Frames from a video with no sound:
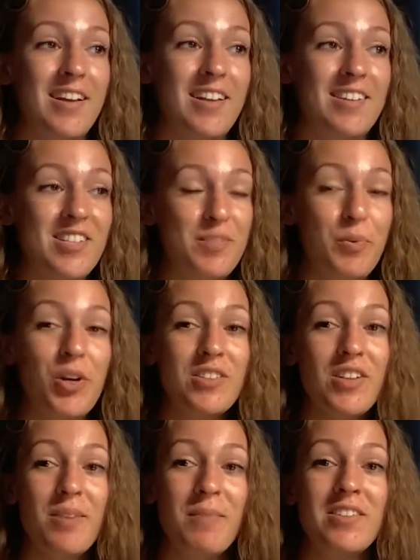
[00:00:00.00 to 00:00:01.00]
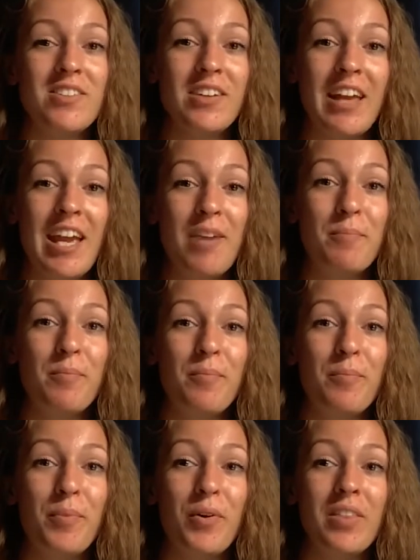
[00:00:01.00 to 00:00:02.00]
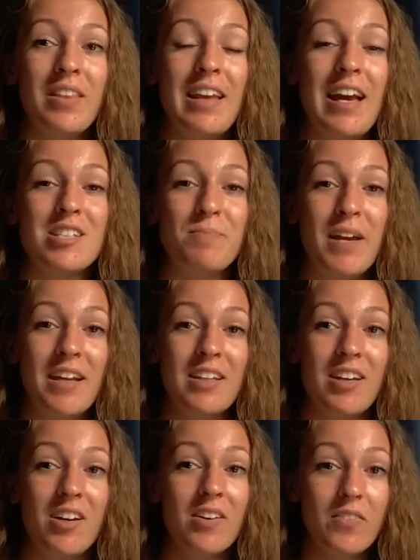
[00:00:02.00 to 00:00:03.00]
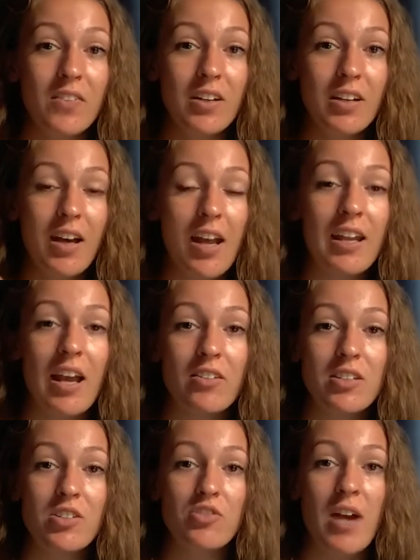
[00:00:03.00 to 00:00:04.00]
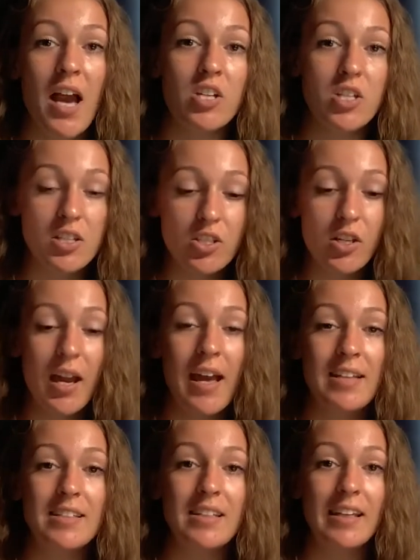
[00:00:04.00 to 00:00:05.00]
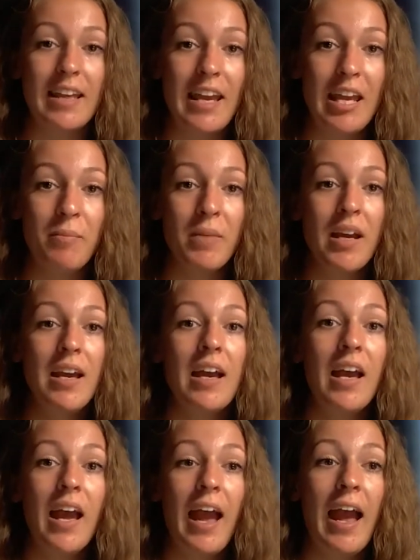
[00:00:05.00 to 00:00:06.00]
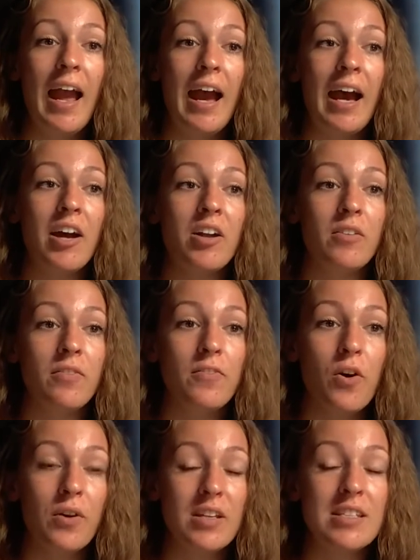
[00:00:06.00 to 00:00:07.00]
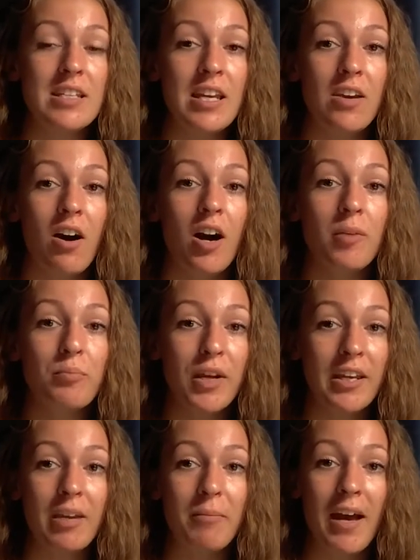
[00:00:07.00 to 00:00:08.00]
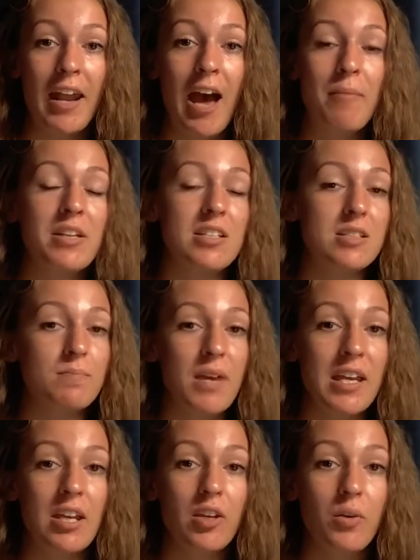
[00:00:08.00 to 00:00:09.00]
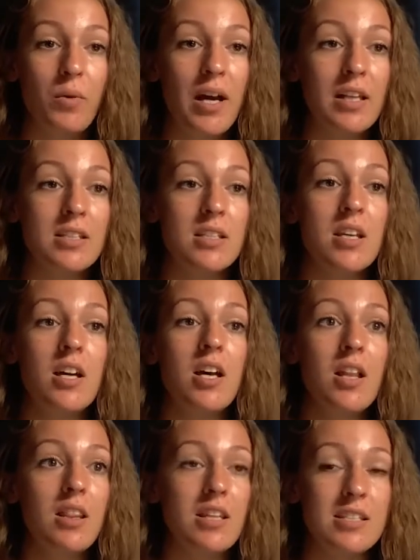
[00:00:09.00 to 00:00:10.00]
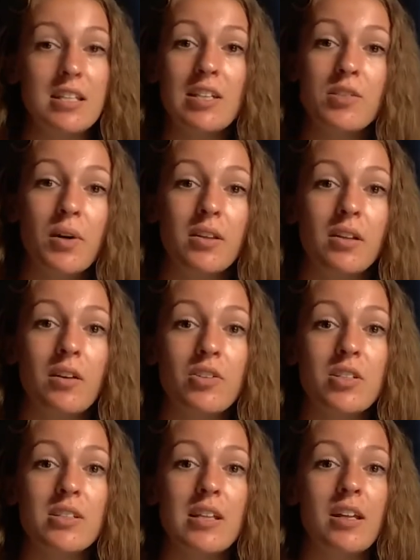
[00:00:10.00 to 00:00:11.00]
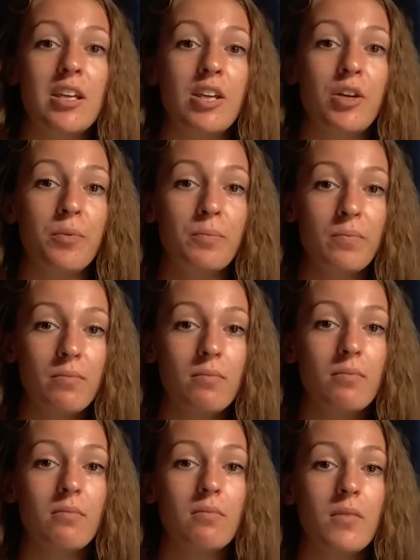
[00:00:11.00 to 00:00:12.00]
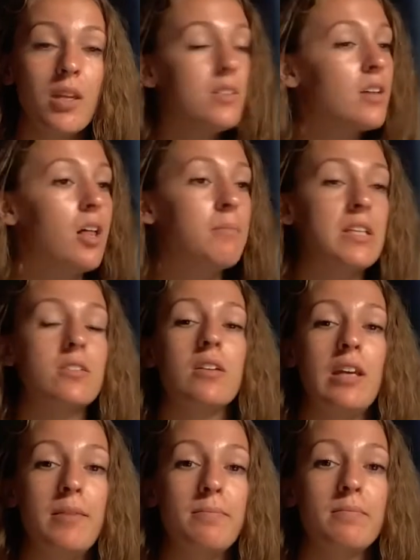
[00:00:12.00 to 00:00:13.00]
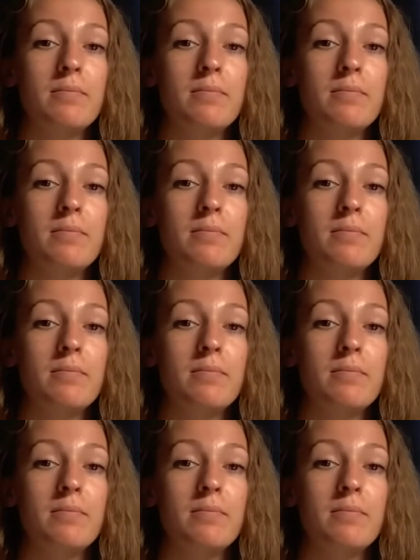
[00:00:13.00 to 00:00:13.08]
Sports are a mental game, both in the aspect of cutting out distractions, your head's in the game, and focusing on breaking bad habits, making new ones, listening to what the coach is telling you. It's all a mental game.